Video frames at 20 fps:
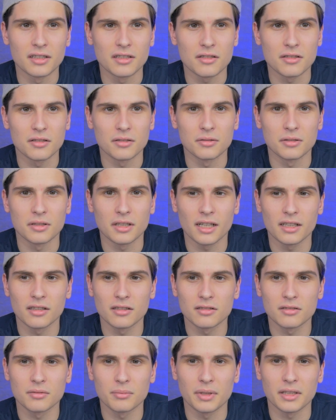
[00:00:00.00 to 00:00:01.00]
So you
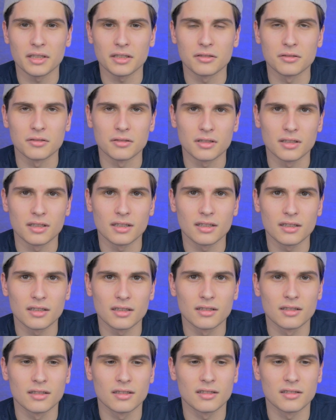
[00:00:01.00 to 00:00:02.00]
cannot make your
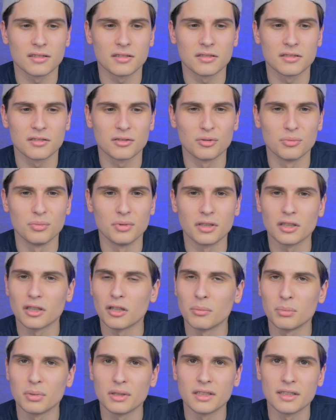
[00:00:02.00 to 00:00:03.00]
car to be
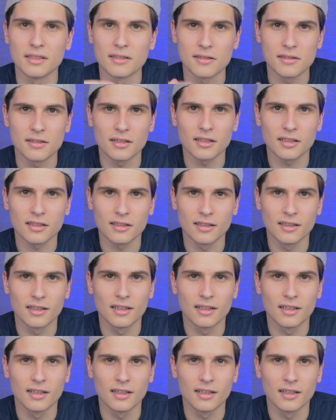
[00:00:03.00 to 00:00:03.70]
completely stuck.